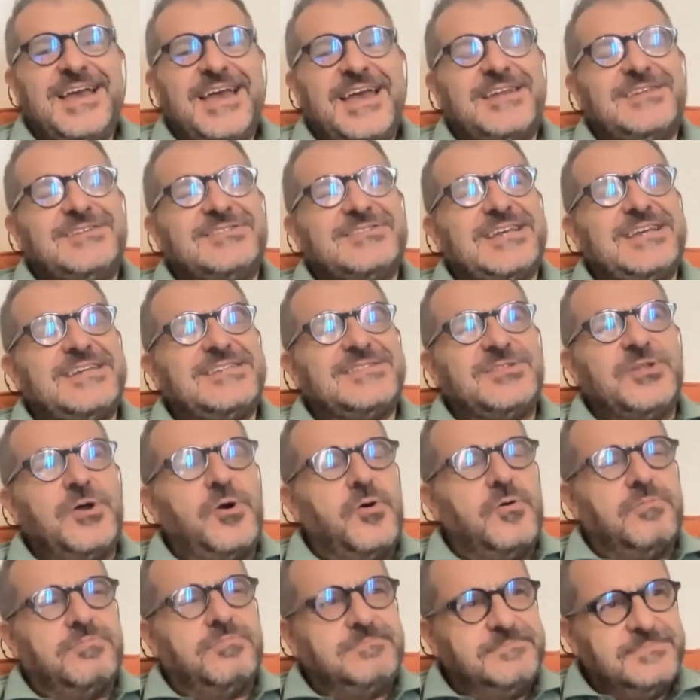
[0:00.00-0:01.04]
and he says,
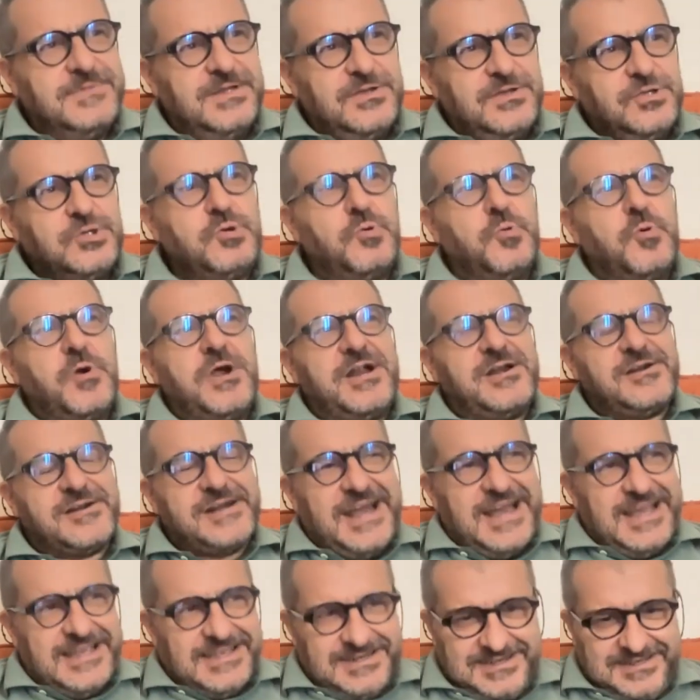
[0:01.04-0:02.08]
no, you were
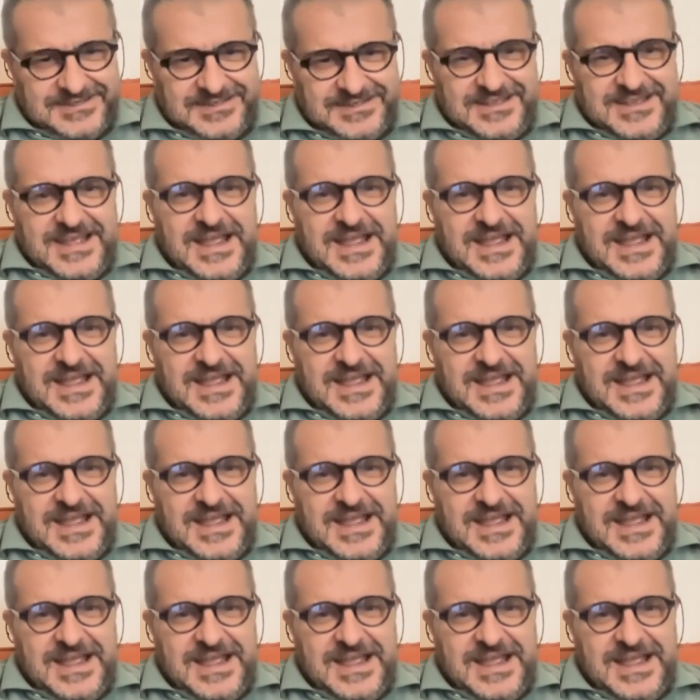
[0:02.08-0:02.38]
right.